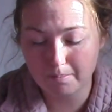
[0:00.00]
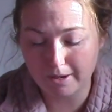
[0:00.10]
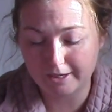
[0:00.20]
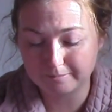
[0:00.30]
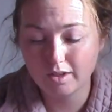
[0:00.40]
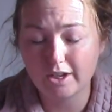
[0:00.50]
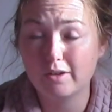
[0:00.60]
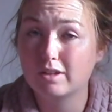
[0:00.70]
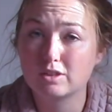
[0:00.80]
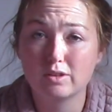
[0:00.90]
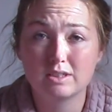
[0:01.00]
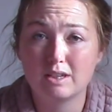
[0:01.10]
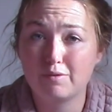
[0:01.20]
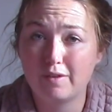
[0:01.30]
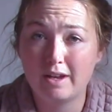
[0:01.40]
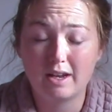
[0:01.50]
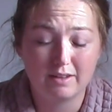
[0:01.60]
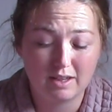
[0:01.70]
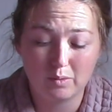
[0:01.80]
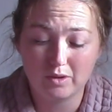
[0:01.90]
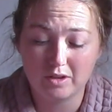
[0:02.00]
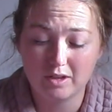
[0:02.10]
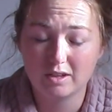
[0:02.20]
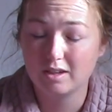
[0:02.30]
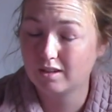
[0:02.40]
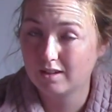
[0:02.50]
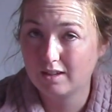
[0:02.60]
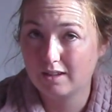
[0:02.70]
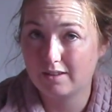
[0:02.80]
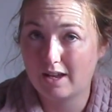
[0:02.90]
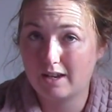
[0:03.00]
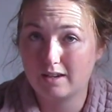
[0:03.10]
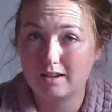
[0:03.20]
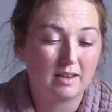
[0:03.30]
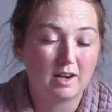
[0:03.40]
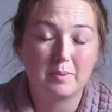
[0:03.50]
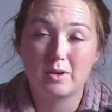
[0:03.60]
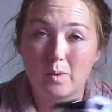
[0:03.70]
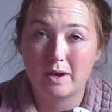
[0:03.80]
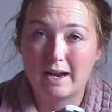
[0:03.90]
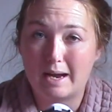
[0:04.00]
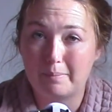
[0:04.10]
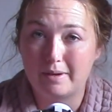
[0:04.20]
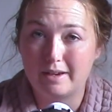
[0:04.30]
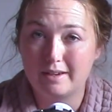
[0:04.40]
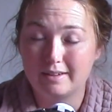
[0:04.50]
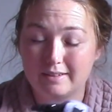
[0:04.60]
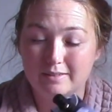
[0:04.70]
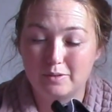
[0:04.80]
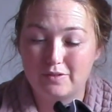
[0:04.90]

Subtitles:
But you know, as long as they fit and they work, then I'll be quite happy with